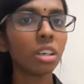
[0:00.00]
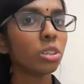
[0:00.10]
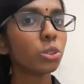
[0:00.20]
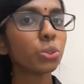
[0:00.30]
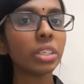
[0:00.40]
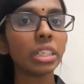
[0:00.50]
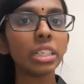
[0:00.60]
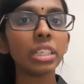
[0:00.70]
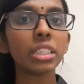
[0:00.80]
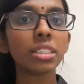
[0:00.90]
Usually,
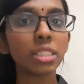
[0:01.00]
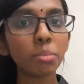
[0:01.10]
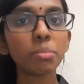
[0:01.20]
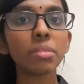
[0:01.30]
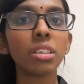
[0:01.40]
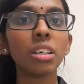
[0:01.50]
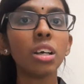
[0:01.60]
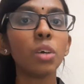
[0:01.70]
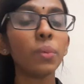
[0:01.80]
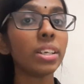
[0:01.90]
the chip
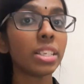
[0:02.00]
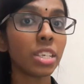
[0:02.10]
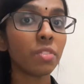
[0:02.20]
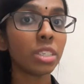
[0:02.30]
will receive